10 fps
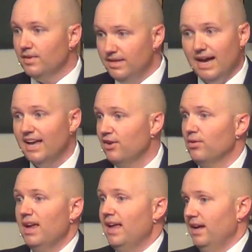Dye
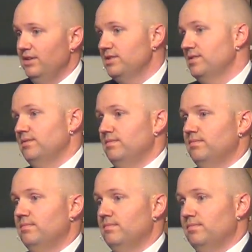your eggs.
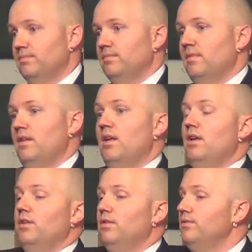
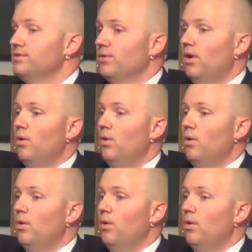Use a,